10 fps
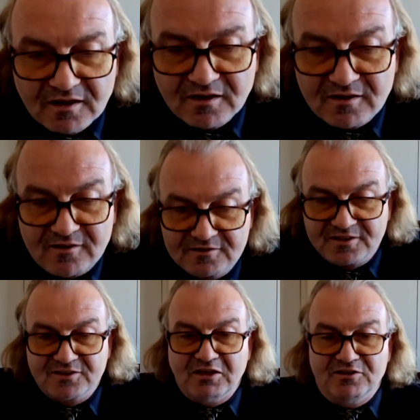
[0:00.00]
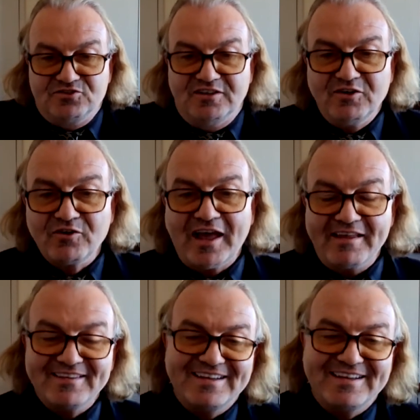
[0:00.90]
Oh, technology.
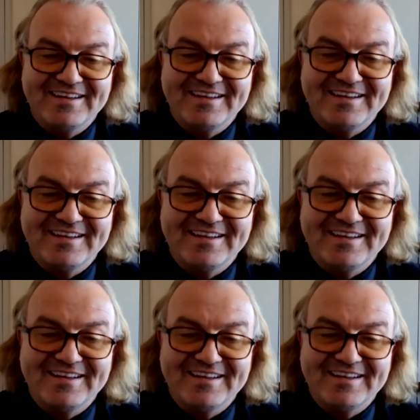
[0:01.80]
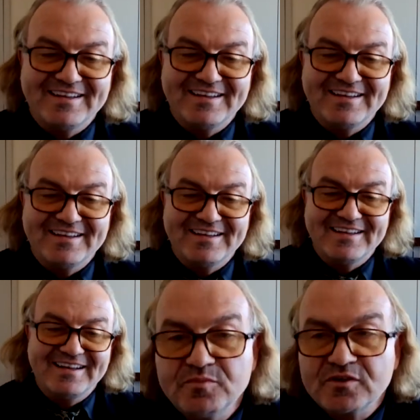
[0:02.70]
Okay, uh, so excellent
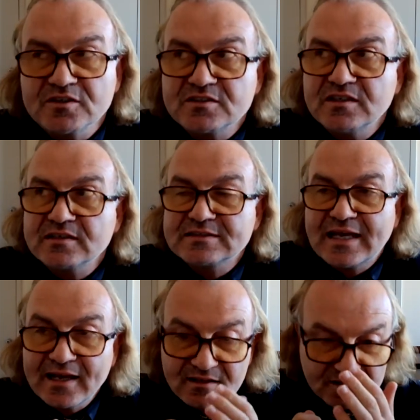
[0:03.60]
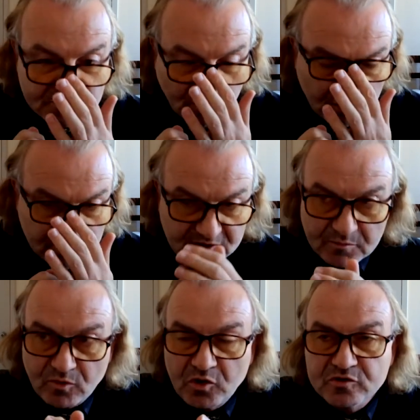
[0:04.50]
question because anxiety is probably
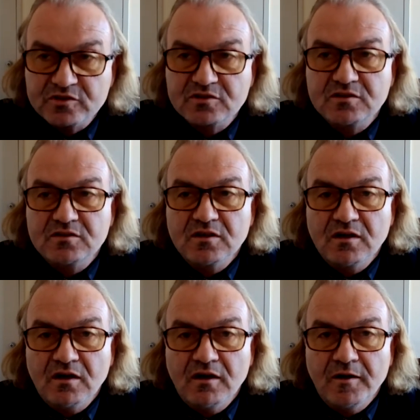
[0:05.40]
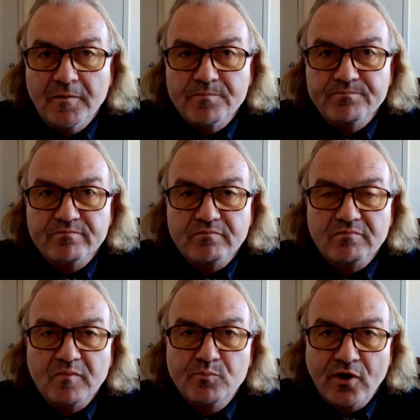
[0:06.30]
the most um,
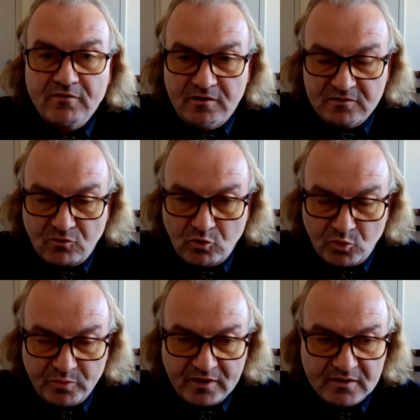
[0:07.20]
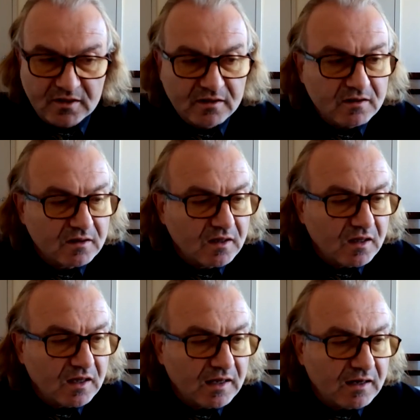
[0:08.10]
prevalent comorbidity
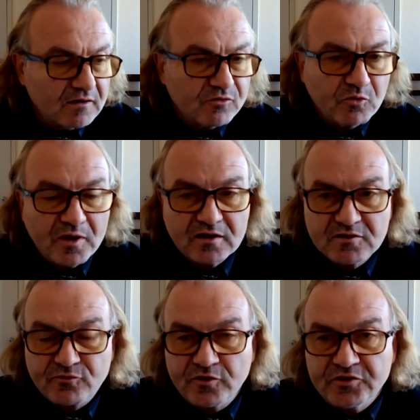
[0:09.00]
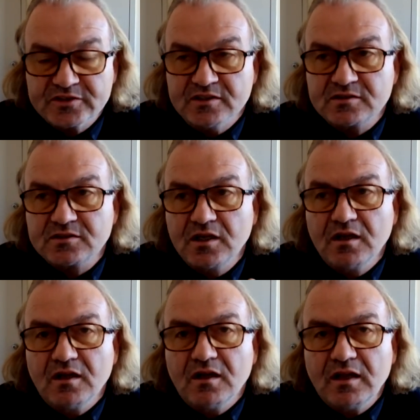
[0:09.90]
uh, for many different reasons.
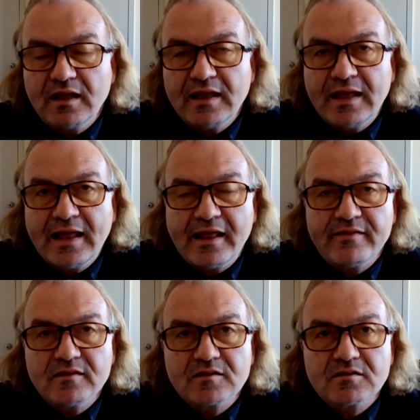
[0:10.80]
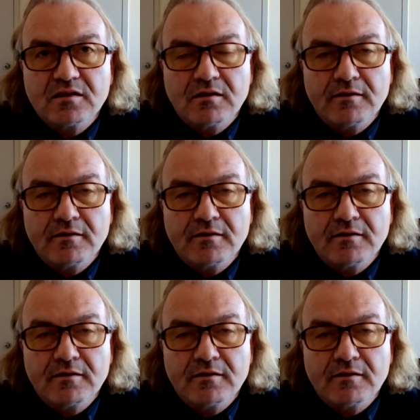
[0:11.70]
And